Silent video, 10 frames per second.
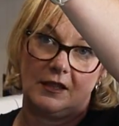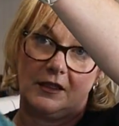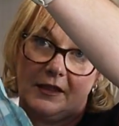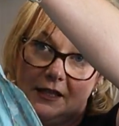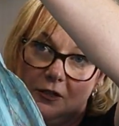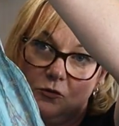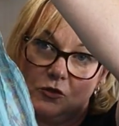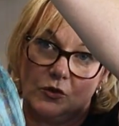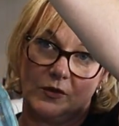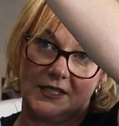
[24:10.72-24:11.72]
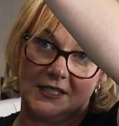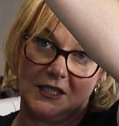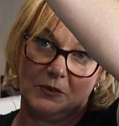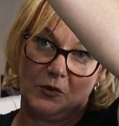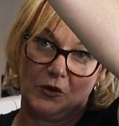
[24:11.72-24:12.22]
that little twist
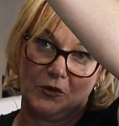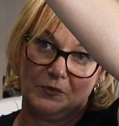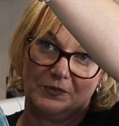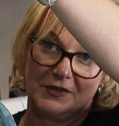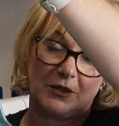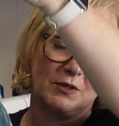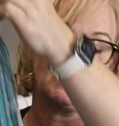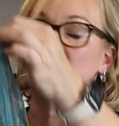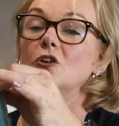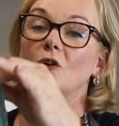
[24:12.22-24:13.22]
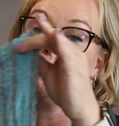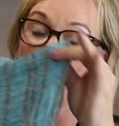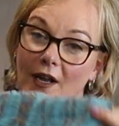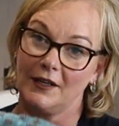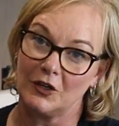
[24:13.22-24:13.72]
in the bottom. So it's not
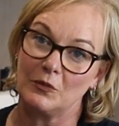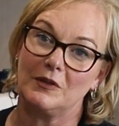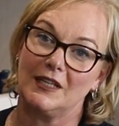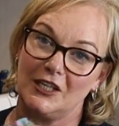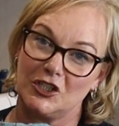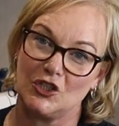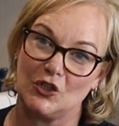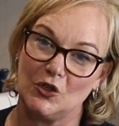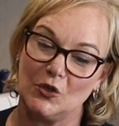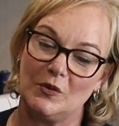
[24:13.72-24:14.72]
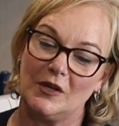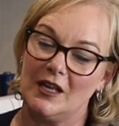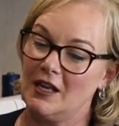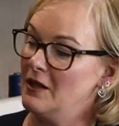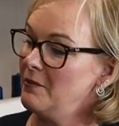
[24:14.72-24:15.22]
one complete tube,
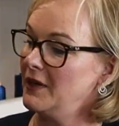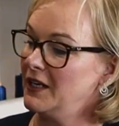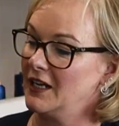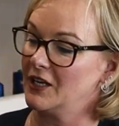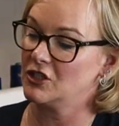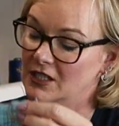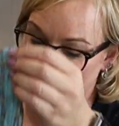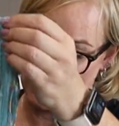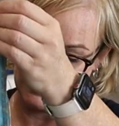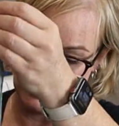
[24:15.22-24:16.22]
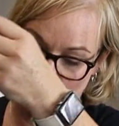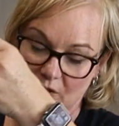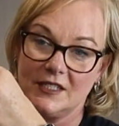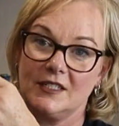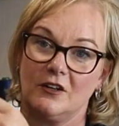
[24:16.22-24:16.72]
but it actually has a
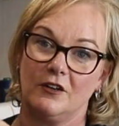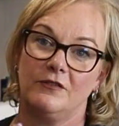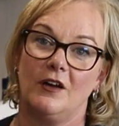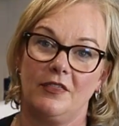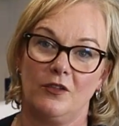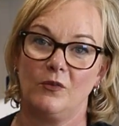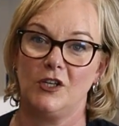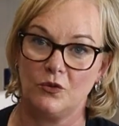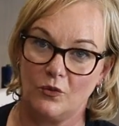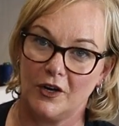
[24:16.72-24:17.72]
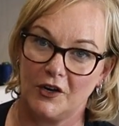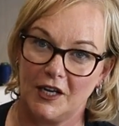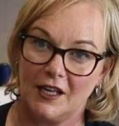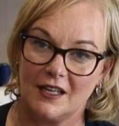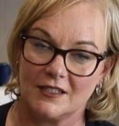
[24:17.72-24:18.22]
twist, and I find that when you're wearing
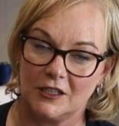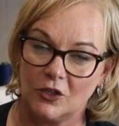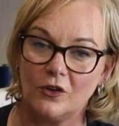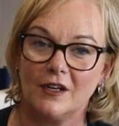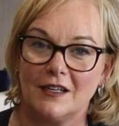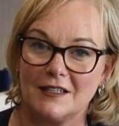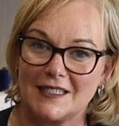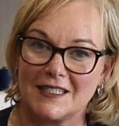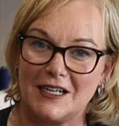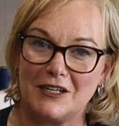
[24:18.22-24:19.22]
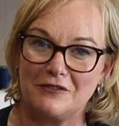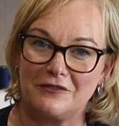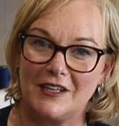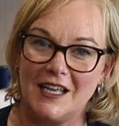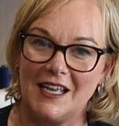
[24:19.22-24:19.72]
it as a longer scarf,
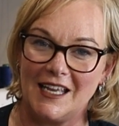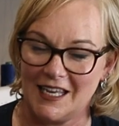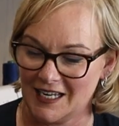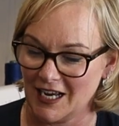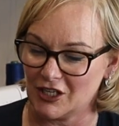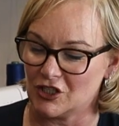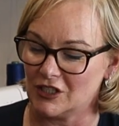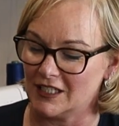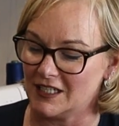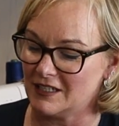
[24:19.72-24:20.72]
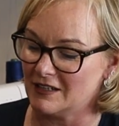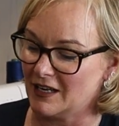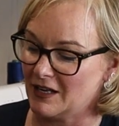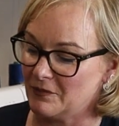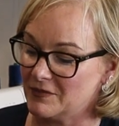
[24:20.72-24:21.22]
it actually
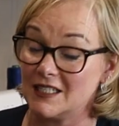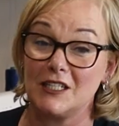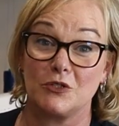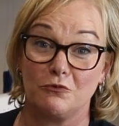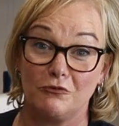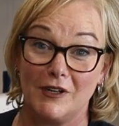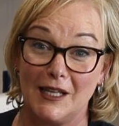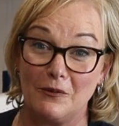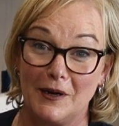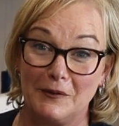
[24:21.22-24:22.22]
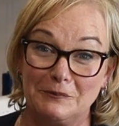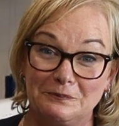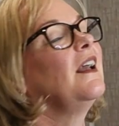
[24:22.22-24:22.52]
sits really well.